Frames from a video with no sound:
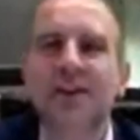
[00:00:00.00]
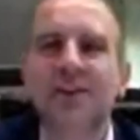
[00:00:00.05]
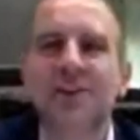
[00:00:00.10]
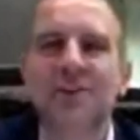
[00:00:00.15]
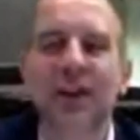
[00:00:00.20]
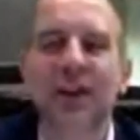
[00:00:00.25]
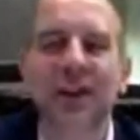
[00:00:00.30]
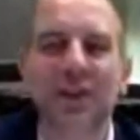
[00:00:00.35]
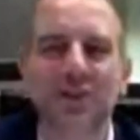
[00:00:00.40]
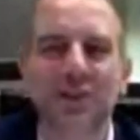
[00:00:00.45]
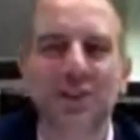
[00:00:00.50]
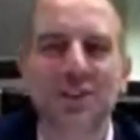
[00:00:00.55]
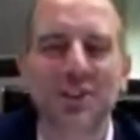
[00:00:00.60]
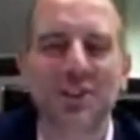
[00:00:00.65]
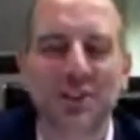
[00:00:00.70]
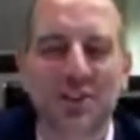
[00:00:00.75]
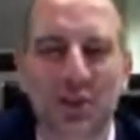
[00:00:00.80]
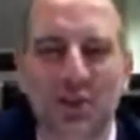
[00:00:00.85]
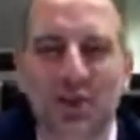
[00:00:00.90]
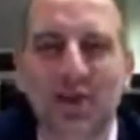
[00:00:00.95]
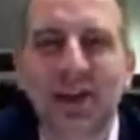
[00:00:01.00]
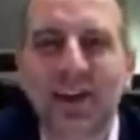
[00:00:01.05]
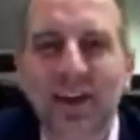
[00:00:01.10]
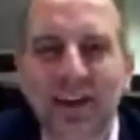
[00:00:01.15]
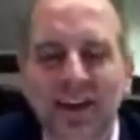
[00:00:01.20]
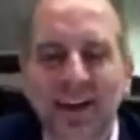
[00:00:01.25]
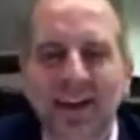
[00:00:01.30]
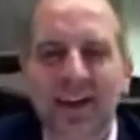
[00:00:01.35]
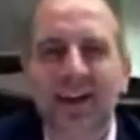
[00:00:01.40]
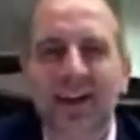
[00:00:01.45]
So how long does that? So
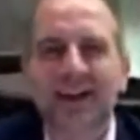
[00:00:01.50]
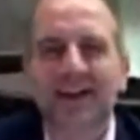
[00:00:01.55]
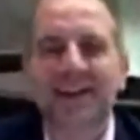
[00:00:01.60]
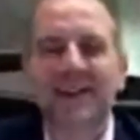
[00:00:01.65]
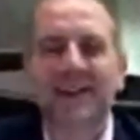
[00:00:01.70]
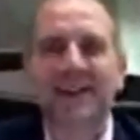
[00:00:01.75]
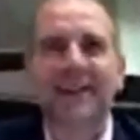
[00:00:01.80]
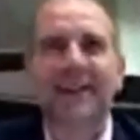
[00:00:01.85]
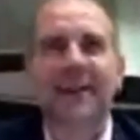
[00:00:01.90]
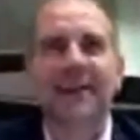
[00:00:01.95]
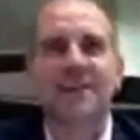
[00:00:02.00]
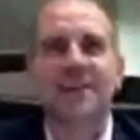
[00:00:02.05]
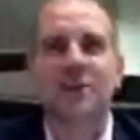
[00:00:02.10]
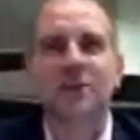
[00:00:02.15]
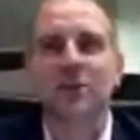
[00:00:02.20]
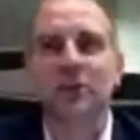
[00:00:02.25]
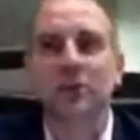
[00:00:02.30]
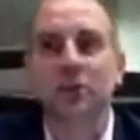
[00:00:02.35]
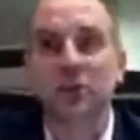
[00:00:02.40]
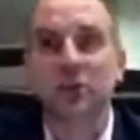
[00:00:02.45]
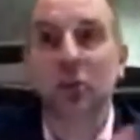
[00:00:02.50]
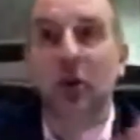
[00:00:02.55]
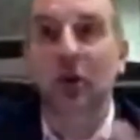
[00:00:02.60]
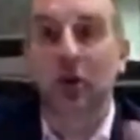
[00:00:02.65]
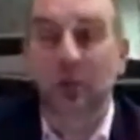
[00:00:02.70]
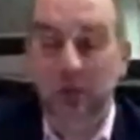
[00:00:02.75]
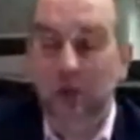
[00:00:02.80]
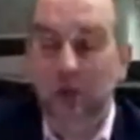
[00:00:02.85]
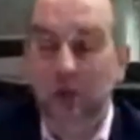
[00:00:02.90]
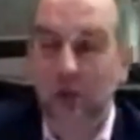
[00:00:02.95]
yeah. So that,
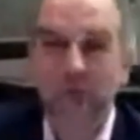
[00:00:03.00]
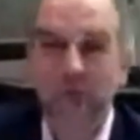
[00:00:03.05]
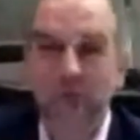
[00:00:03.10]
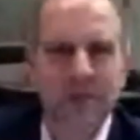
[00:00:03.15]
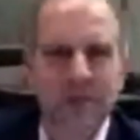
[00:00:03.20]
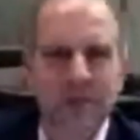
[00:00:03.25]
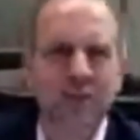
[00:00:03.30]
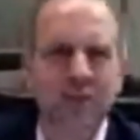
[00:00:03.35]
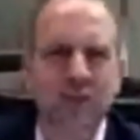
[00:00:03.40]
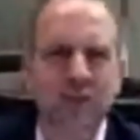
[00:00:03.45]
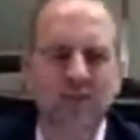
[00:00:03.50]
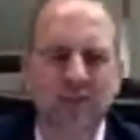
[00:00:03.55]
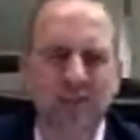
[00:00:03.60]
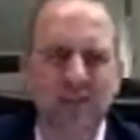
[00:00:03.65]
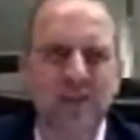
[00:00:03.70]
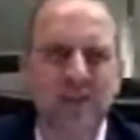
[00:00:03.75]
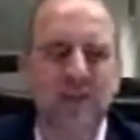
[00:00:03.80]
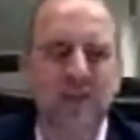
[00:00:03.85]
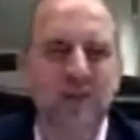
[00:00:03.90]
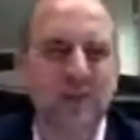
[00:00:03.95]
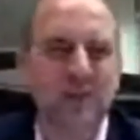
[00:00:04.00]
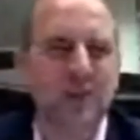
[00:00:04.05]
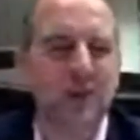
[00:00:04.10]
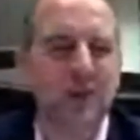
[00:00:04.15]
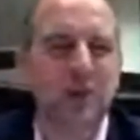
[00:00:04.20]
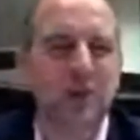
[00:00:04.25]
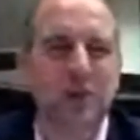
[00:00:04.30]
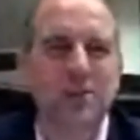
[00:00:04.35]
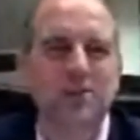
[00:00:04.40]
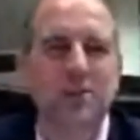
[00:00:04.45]
well, no, I'm still on the same
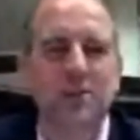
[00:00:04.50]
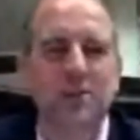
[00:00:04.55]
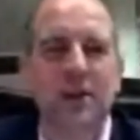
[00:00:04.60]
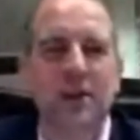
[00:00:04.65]
question.